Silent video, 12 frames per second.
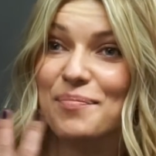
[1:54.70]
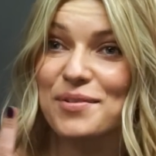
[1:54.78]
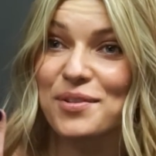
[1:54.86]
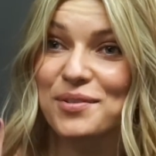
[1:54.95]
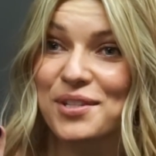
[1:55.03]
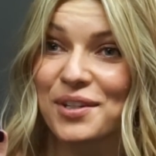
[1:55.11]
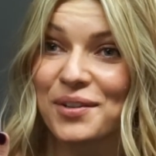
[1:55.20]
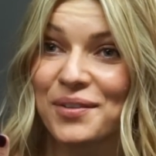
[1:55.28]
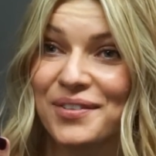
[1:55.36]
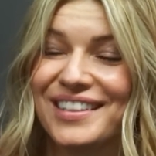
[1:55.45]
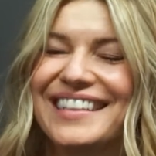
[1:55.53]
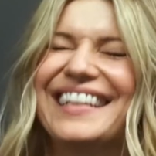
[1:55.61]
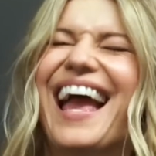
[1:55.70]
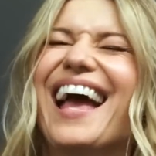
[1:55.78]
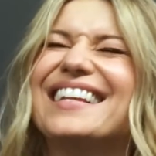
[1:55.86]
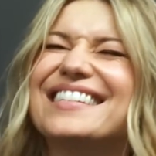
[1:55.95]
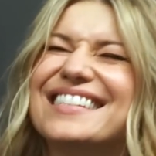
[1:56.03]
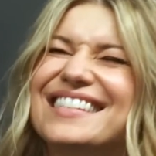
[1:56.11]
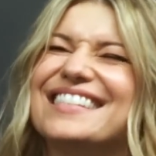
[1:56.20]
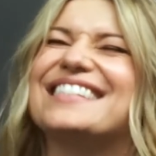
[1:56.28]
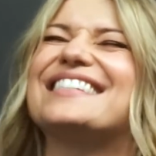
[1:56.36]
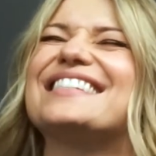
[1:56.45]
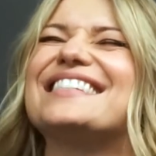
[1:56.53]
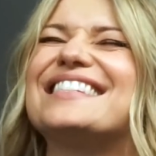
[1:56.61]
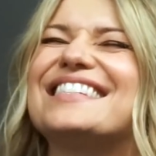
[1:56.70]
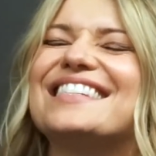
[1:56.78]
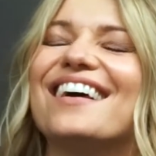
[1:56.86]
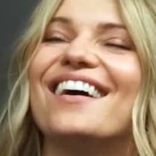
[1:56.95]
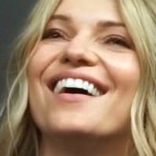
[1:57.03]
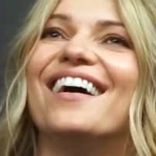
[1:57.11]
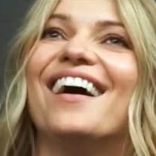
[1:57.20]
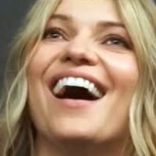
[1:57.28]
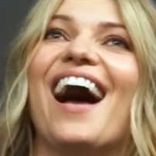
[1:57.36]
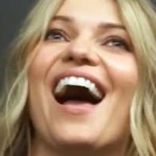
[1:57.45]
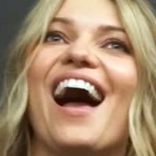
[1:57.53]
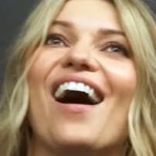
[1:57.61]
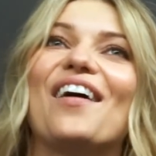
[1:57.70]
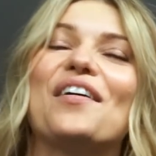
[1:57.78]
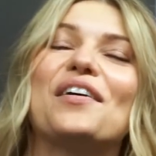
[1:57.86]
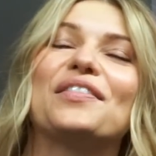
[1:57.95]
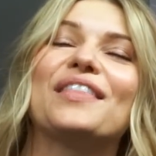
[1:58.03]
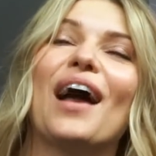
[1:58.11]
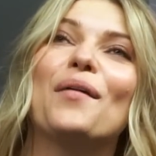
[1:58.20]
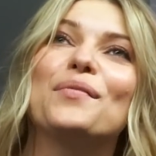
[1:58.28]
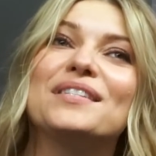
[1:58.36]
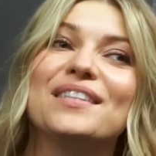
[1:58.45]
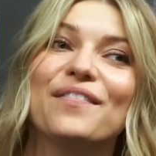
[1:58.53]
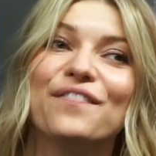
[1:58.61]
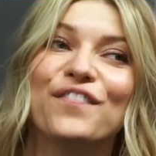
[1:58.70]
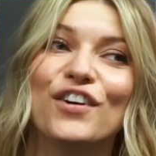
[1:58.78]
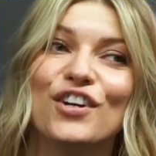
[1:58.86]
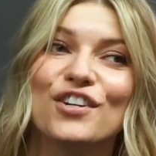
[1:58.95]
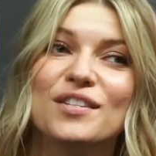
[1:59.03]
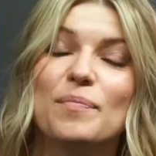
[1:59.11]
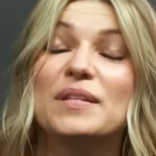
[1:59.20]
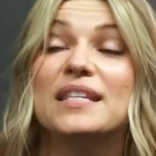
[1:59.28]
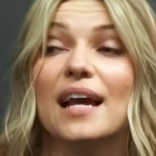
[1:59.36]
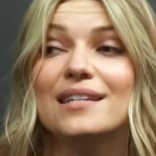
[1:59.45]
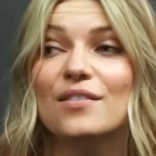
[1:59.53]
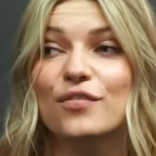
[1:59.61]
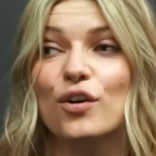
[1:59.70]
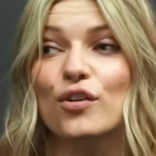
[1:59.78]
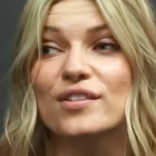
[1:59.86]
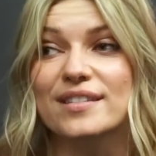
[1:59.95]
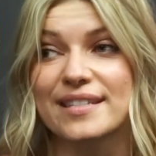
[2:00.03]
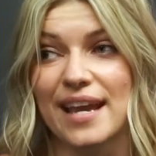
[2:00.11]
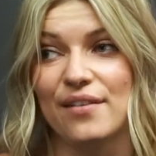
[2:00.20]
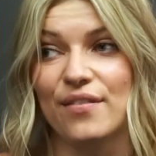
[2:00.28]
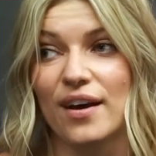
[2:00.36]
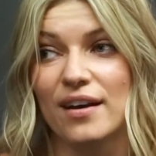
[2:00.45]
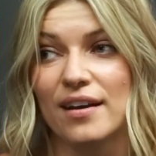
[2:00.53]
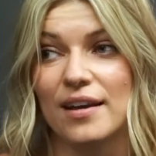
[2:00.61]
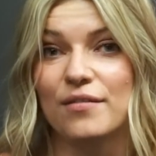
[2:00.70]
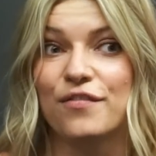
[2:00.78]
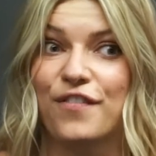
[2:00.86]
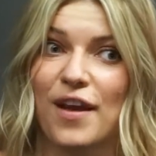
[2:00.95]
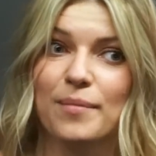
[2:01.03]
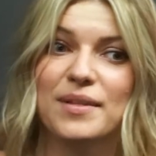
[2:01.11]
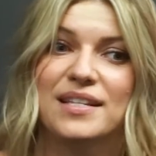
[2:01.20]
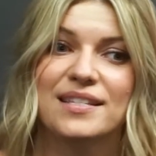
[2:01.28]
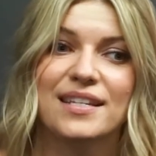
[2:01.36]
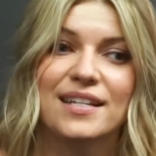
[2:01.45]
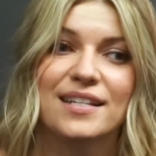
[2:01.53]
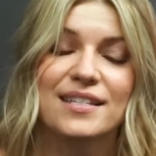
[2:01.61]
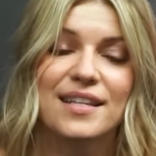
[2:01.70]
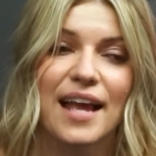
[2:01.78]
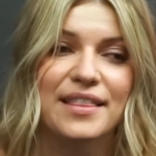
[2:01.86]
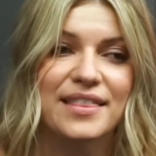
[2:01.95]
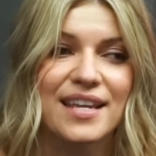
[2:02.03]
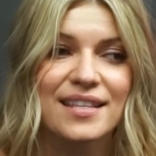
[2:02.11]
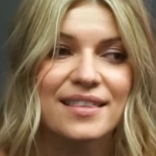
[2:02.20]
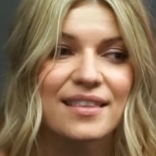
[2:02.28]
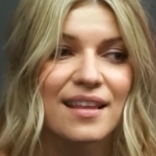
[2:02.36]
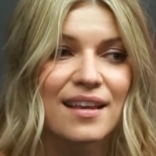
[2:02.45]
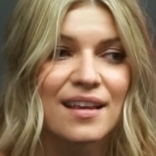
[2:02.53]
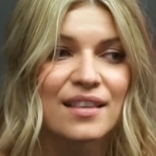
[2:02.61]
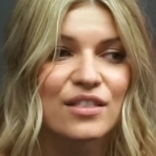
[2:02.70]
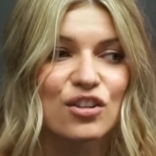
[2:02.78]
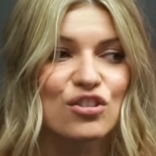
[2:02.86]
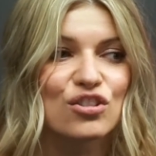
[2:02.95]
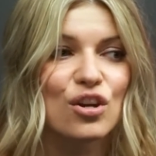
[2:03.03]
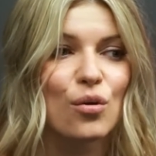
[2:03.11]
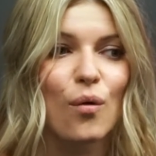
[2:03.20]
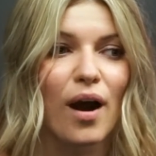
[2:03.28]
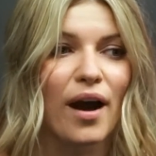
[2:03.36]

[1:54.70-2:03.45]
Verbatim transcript: episode two? Yes, that's right. That's at the end that was the first, besides, of course, Deva and family scenes, I think there's no